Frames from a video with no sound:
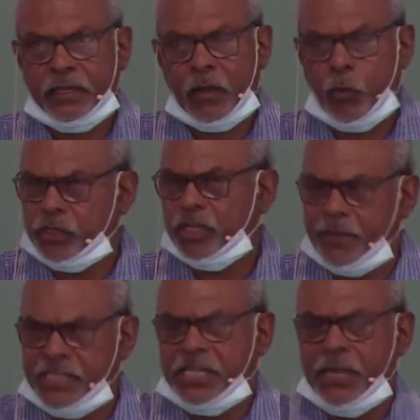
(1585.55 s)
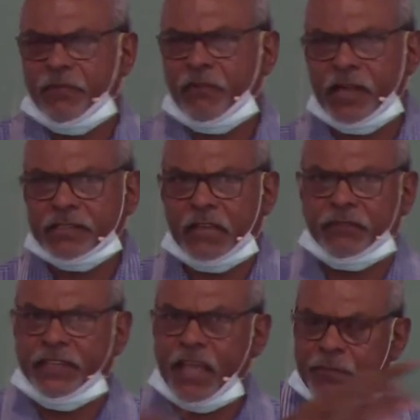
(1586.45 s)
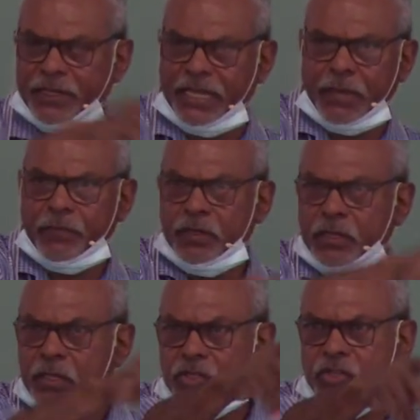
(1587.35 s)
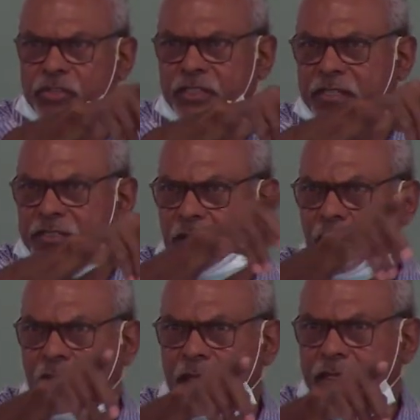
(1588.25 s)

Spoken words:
wouldn't it be cheaper for us if the government kept using the solar,